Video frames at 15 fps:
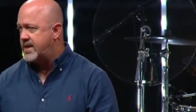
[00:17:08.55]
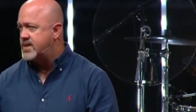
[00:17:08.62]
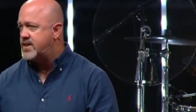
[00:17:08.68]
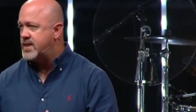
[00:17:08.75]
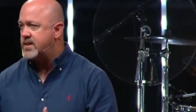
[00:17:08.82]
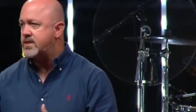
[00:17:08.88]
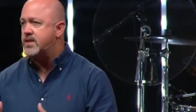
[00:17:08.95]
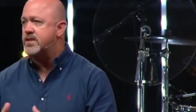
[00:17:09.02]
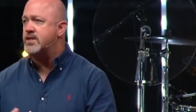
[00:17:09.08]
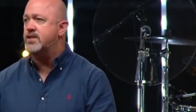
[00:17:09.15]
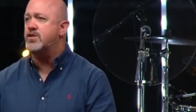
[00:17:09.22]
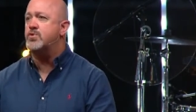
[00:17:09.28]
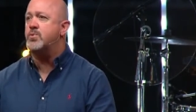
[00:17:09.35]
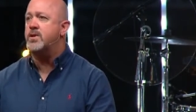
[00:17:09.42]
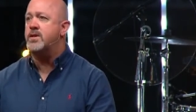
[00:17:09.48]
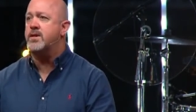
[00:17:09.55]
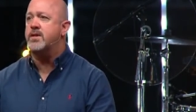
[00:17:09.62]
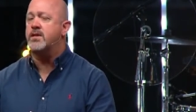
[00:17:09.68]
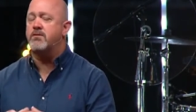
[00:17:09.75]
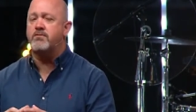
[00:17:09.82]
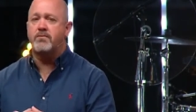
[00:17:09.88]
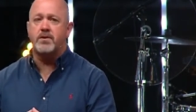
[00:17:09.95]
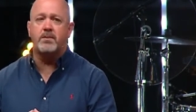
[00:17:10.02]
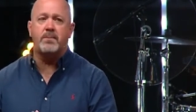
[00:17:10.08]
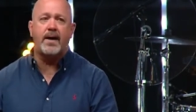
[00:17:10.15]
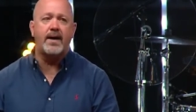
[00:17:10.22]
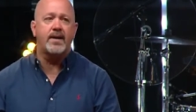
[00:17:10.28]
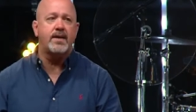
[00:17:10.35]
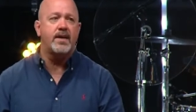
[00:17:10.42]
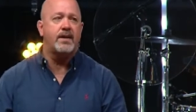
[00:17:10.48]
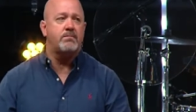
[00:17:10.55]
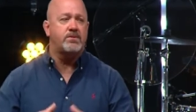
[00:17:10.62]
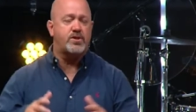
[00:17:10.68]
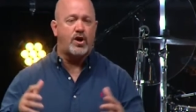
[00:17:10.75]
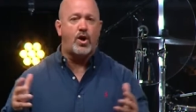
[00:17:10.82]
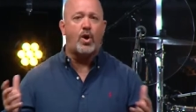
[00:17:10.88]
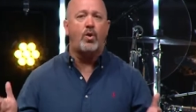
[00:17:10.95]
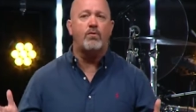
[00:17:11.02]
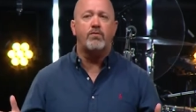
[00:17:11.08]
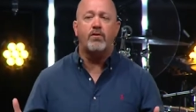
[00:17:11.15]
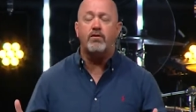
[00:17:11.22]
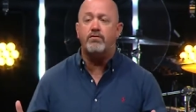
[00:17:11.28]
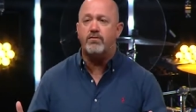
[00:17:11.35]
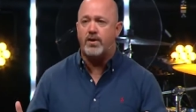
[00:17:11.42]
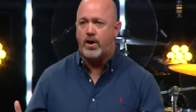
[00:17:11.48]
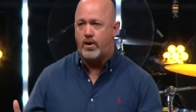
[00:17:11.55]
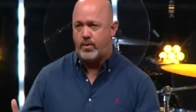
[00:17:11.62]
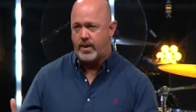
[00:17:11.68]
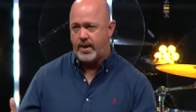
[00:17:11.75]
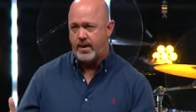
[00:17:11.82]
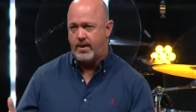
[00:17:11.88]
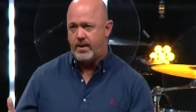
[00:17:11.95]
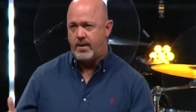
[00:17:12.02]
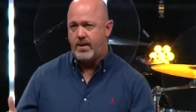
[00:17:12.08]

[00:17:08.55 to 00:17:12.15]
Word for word: Jesus is willing to fill my cup to overflowing.